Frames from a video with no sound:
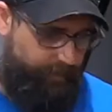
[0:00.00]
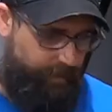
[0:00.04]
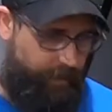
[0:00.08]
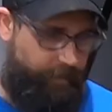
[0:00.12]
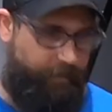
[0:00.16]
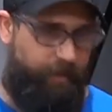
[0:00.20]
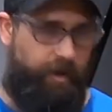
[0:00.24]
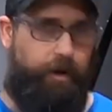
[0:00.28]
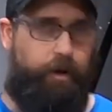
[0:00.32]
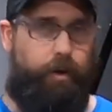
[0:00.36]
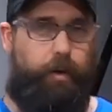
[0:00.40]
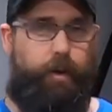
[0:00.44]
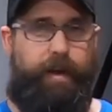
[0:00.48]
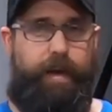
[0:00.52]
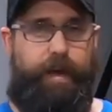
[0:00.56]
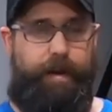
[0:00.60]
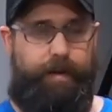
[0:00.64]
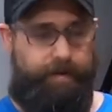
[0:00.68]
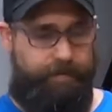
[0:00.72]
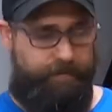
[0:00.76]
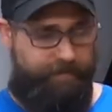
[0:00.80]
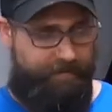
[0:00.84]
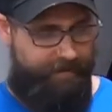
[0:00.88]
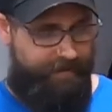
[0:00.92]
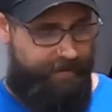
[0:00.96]
I'm gonna go ahead
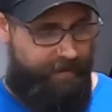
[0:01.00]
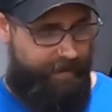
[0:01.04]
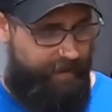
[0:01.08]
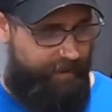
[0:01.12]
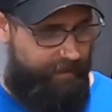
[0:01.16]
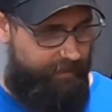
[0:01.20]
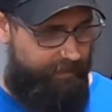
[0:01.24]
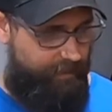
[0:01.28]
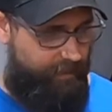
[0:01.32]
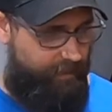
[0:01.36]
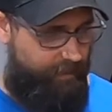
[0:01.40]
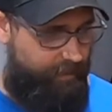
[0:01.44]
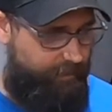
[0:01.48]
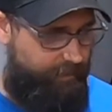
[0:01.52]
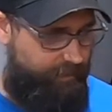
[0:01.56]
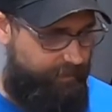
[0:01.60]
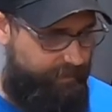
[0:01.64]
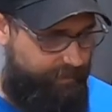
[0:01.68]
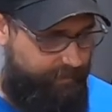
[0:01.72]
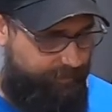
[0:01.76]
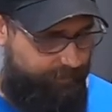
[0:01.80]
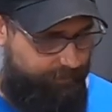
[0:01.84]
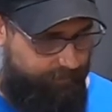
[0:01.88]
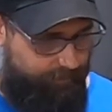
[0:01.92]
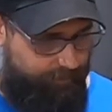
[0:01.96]
and sand all of the
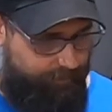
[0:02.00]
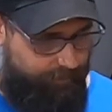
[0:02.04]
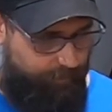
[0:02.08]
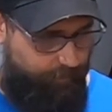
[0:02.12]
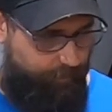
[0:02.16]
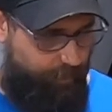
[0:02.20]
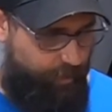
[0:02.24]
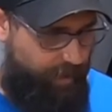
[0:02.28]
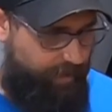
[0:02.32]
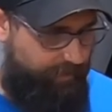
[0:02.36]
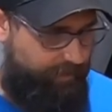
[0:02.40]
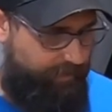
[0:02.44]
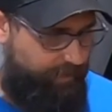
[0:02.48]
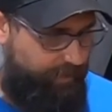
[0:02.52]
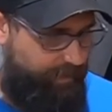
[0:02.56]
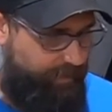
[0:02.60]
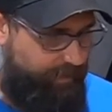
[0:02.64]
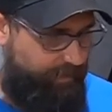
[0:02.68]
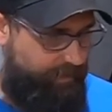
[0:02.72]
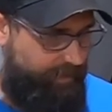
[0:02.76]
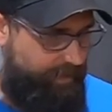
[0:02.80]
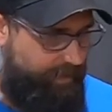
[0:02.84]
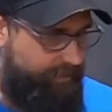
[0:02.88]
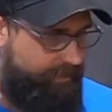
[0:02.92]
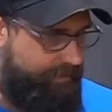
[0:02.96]
bracing
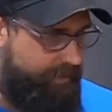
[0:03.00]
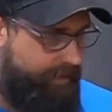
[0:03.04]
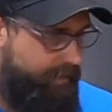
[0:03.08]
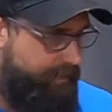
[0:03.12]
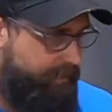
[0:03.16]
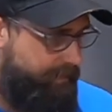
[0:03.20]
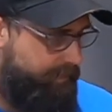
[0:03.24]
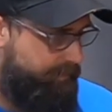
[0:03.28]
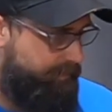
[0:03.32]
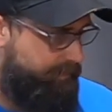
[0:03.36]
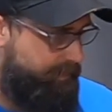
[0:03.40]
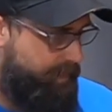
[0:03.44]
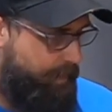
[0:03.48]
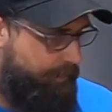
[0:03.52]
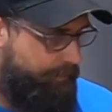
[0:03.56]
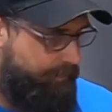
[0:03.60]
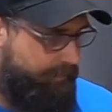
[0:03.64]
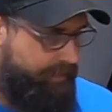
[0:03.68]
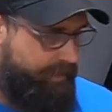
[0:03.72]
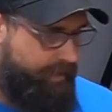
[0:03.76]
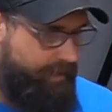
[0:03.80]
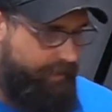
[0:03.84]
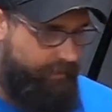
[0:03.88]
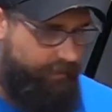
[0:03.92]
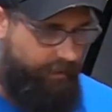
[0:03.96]
and the inside of the top
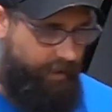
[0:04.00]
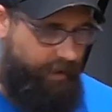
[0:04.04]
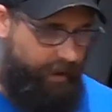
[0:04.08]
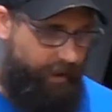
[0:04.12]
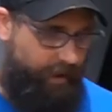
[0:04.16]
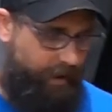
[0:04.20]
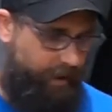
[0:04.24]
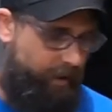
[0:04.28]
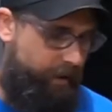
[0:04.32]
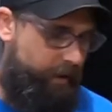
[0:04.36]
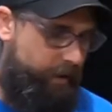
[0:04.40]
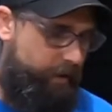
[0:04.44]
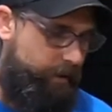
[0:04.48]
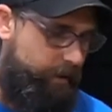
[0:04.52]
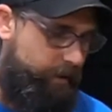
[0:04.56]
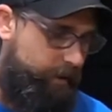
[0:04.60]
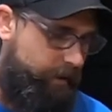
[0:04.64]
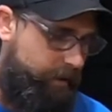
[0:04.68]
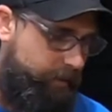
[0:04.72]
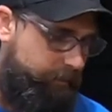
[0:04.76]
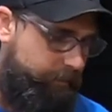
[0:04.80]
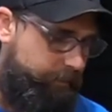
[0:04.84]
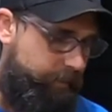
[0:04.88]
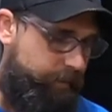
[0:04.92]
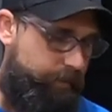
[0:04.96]
down
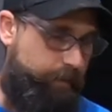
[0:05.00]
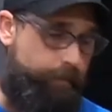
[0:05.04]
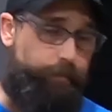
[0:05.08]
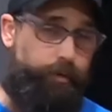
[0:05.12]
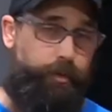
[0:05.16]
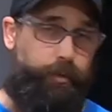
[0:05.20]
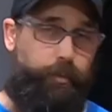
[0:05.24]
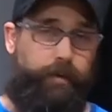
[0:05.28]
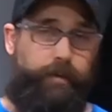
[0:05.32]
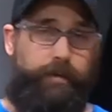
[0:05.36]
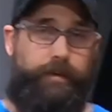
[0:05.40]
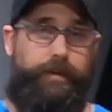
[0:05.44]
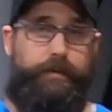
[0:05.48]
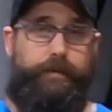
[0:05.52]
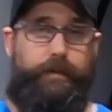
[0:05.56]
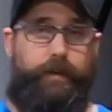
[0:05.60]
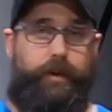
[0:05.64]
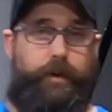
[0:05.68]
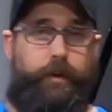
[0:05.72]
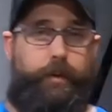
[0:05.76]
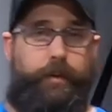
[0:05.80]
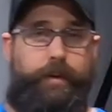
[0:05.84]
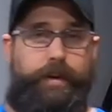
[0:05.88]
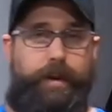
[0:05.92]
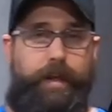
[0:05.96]
um, in between this
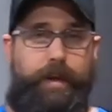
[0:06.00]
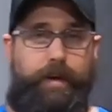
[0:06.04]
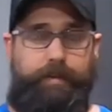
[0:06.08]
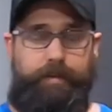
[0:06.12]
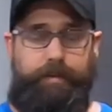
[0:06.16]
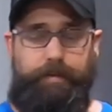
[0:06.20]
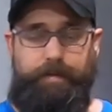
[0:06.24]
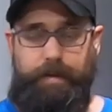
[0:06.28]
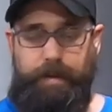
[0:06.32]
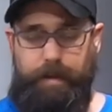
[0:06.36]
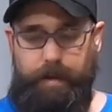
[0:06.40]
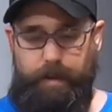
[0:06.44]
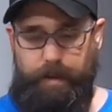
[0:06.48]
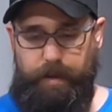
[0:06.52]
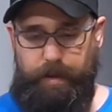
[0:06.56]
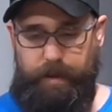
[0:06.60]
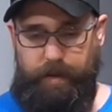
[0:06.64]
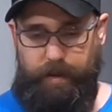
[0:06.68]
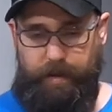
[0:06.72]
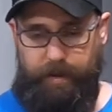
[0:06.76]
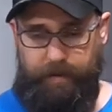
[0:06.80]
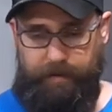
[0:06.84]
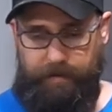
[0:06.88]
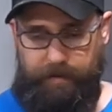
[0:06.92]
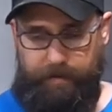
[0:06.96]
video and next.
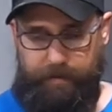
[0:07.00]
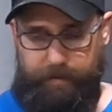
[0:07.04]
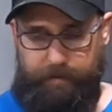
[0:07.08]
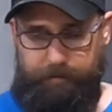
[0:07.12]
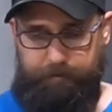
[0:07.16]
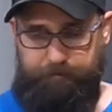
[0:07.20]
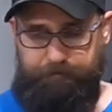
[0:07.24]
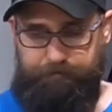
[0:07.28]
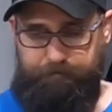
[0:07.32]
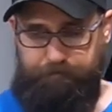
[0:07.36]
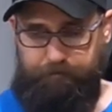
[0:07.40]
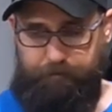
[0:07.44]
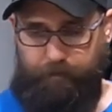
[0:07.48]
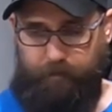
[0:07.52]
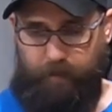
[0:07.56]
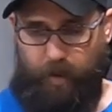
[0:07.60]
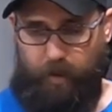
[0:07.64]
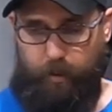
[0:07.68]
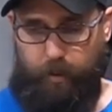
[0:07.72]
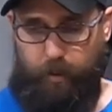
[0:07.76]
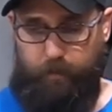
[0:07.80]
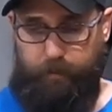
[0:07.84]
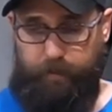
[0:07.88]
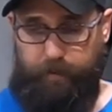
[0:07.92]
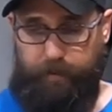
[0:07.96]
And uh,
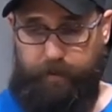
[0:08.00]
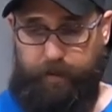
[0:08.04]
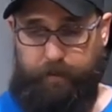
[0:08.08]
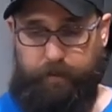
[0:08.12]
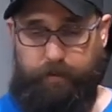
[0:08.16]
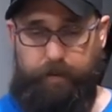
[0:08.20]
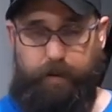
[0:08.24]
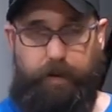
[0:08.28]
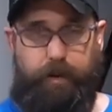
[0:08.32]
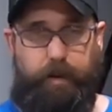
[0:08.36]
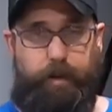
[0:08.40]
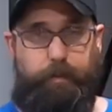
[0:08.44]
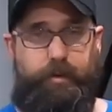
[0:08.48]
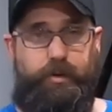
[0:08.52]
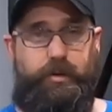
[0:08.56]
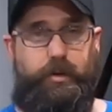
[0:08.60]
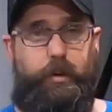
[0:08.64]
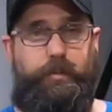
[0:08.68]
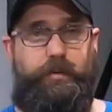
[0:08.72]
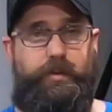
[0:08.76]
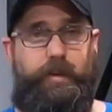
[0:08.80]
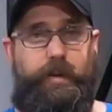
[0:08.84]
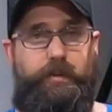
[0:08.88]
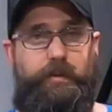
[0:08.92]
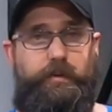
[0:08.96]
hopefully I'll get my
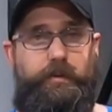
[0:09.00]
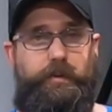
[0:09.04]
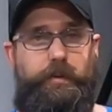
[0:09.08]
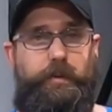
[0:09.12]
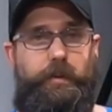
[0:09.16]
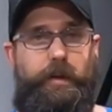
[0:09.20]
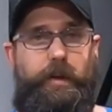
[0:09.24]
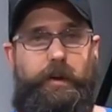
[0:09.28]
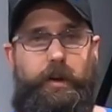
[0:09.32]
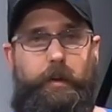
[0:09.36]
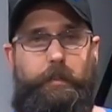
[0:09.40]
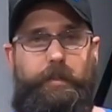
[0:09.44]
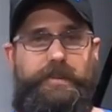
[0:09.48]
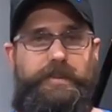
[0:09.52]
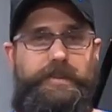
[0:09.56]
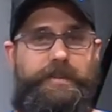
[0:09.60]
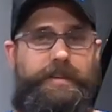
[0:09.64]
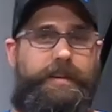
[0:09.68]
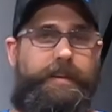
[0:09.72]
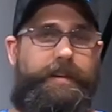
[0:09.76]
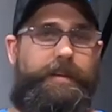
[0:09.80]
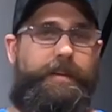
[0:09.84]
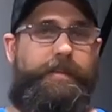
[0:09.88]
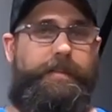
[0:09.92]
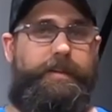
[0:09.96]
drum sander soon and I'll meet you
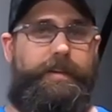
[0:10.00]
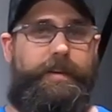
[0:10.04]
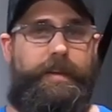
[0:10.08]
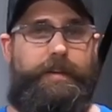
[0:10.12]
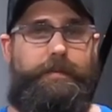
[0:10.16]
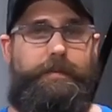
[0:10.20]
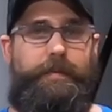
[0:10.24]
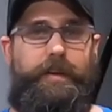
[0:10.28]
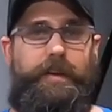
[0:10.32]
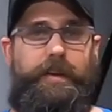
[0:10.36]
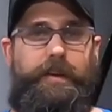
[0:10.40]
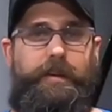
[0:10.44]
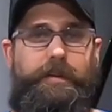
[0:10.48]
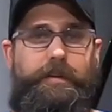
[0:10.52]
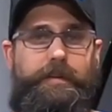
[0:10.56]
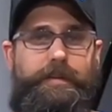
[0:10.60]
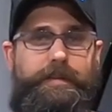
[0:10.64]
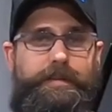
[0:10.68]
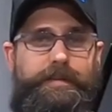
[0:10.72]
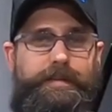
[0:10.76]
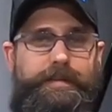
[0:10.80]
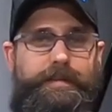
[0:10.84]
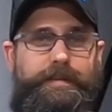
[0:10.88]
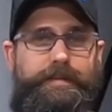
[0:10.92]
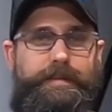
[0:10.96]
again in the next video.
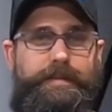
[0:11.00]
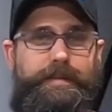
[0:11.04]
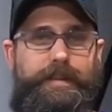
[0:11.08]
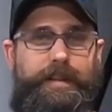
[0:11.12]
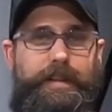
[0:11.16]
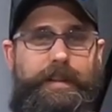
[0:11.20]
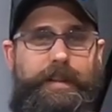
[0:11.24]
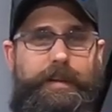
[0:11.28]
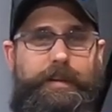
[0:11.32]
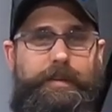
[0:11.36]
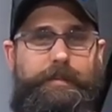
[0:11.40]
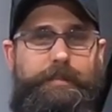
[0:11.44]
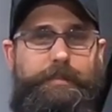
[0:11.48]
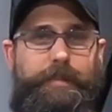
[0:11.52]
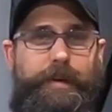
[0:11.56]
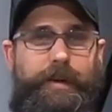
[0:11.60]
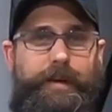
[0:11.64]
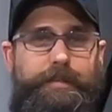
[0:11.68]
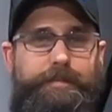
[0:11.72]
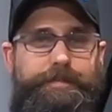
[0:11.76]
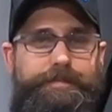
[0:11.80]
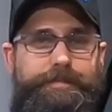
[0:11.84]
See you later, bye.